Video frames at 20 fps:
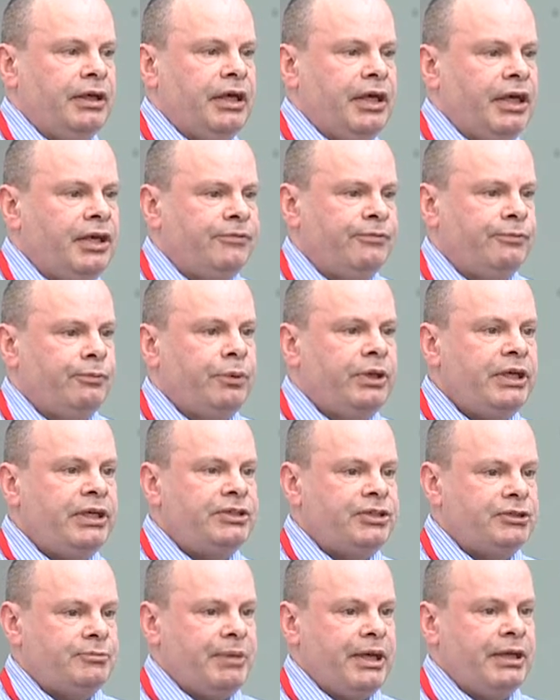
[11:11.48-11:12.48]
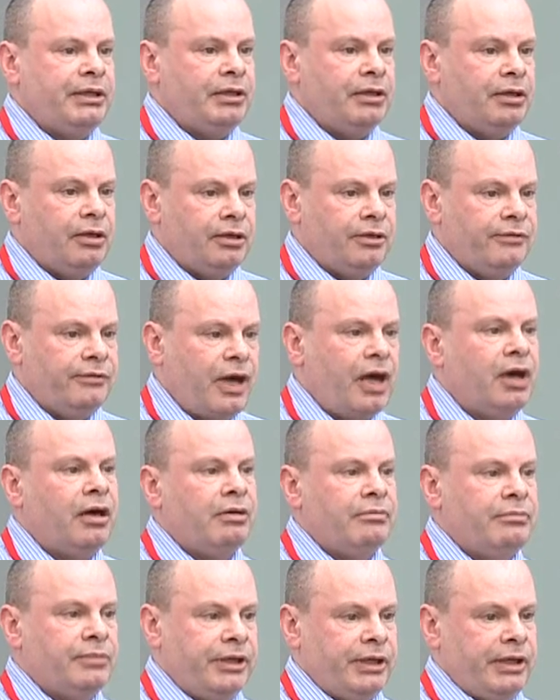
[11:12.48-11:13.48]
if we spend a lot of
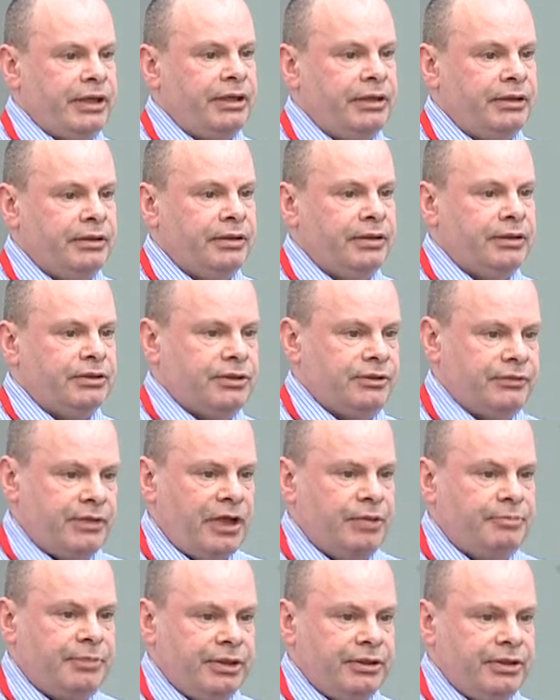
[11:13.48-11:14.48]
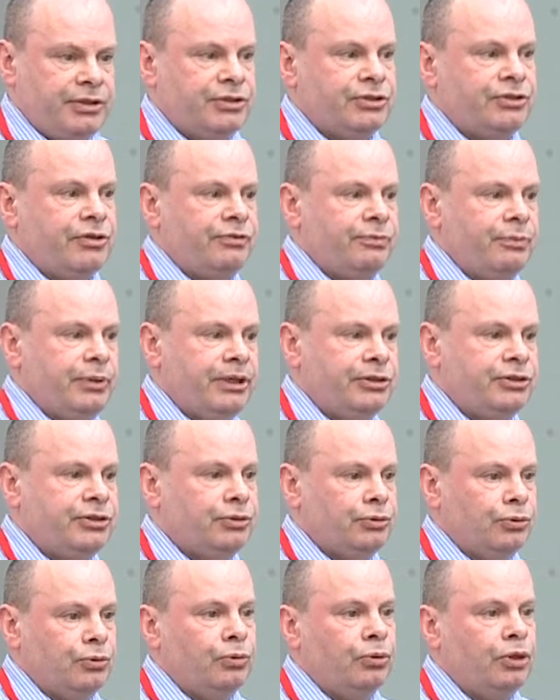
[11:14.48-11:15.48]
our money developing this software
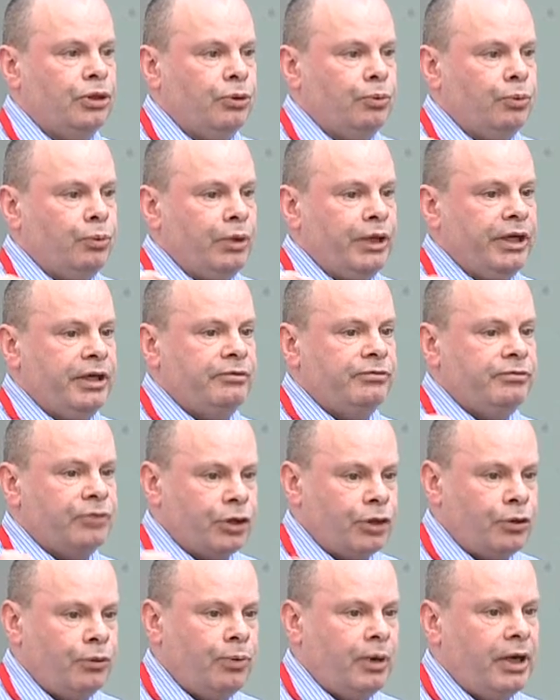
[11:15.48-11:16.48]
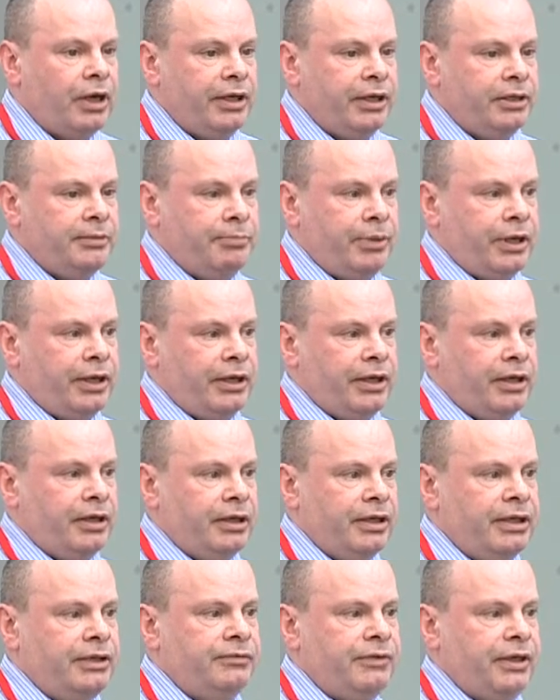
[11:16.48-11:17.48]
tool, we're required by our
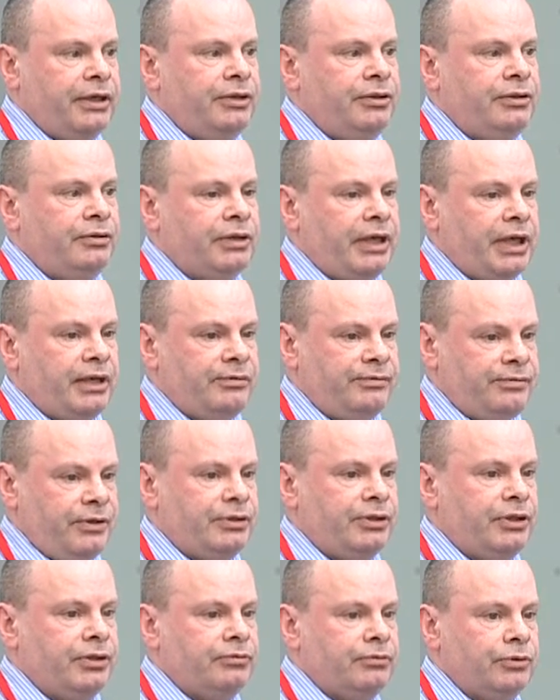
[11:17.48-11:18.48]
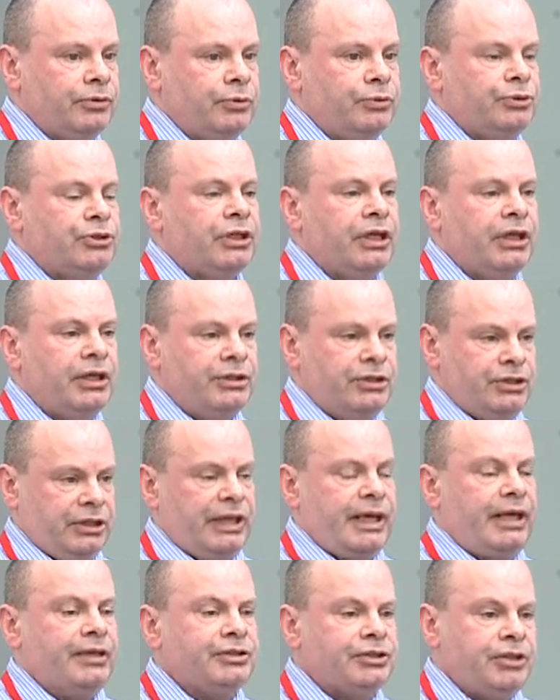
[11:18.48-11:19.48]
Innovate UK funding rules to
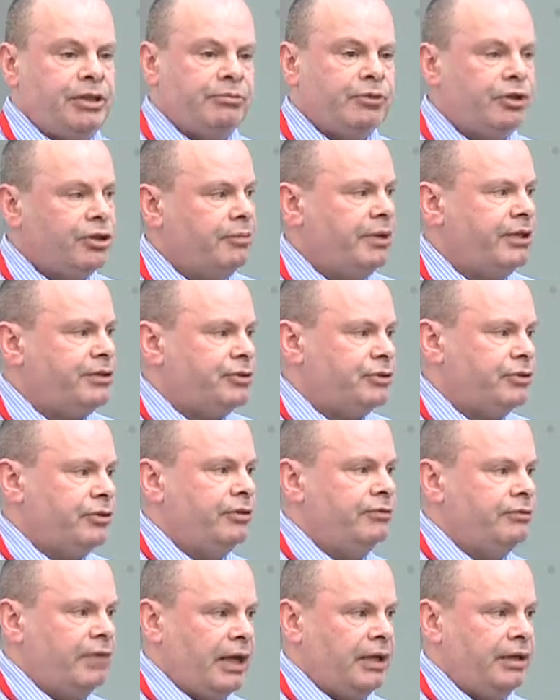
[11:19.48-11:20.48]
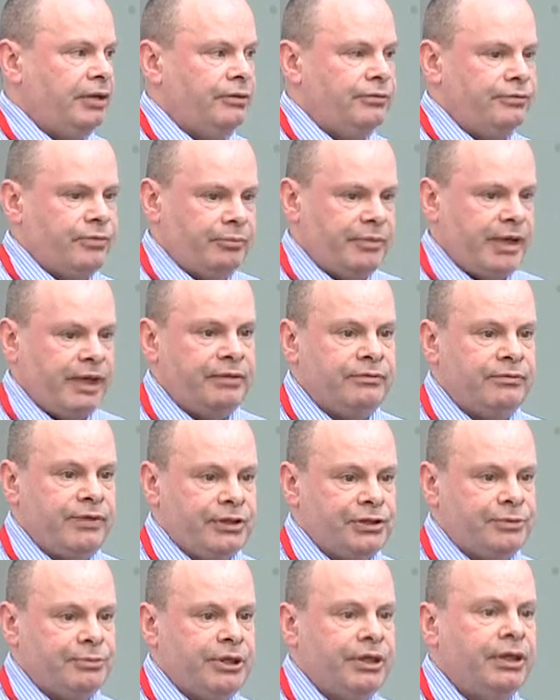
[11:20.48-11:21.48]
get some commensurate value from that
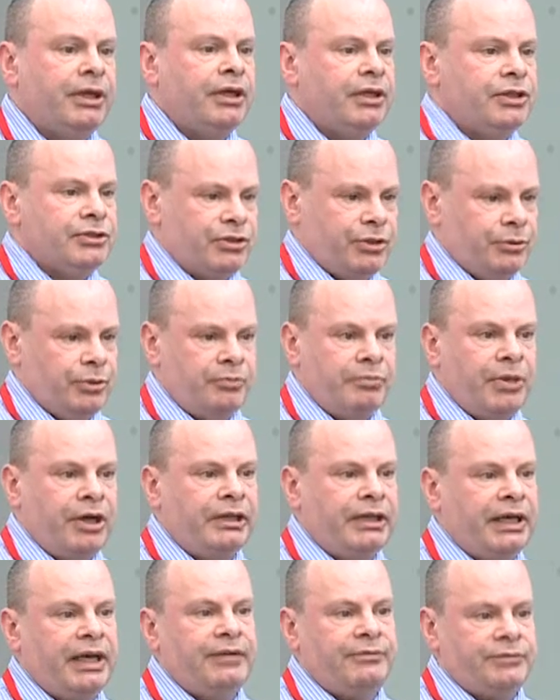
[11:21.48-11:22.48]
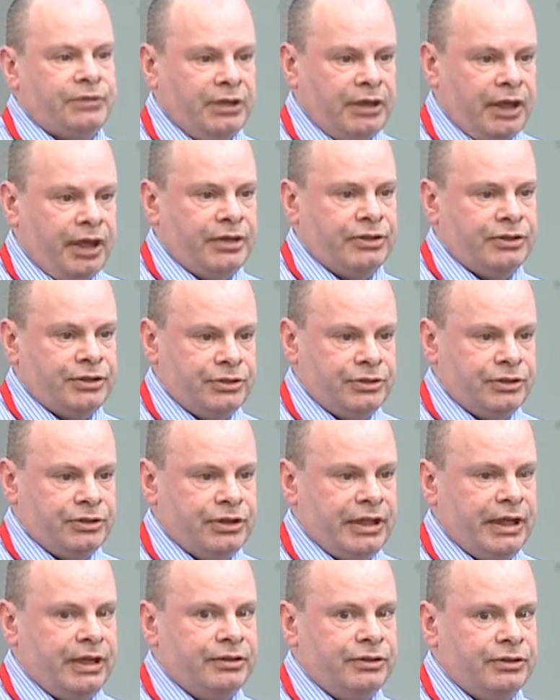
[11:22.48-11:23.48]
investment. So we might have to license
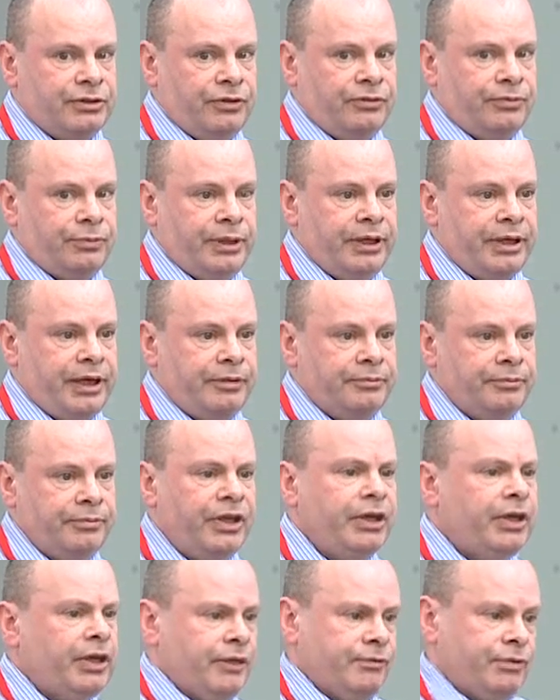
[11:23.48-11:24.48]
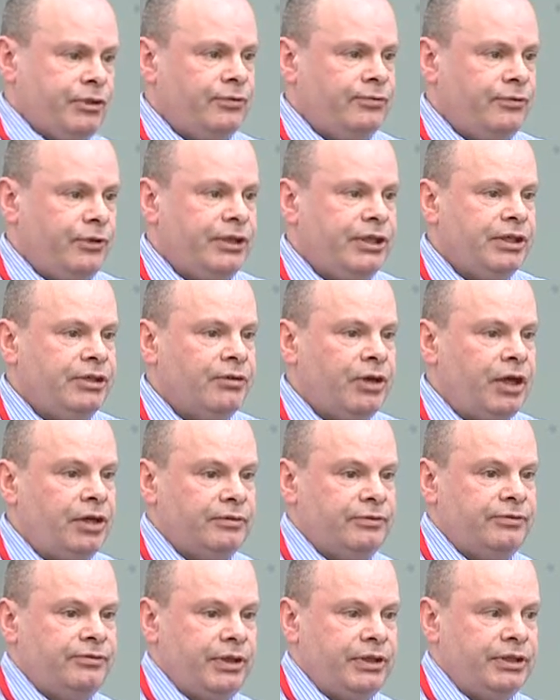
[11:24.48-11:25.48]
that software out. If it's fully
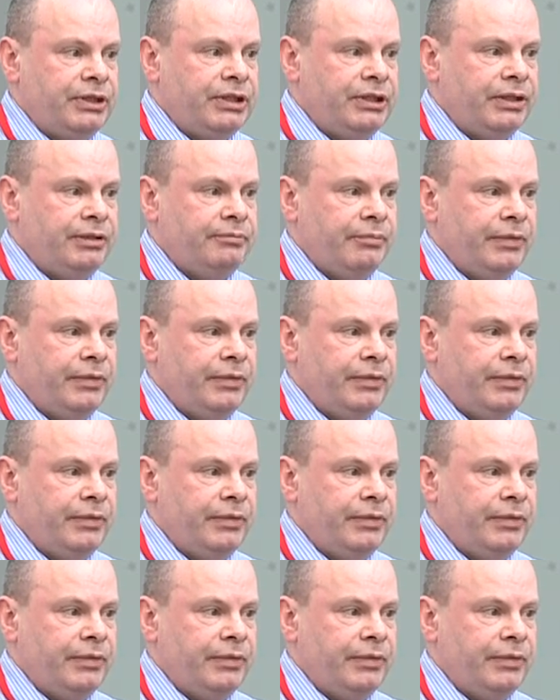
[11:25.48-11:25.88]
grant funded,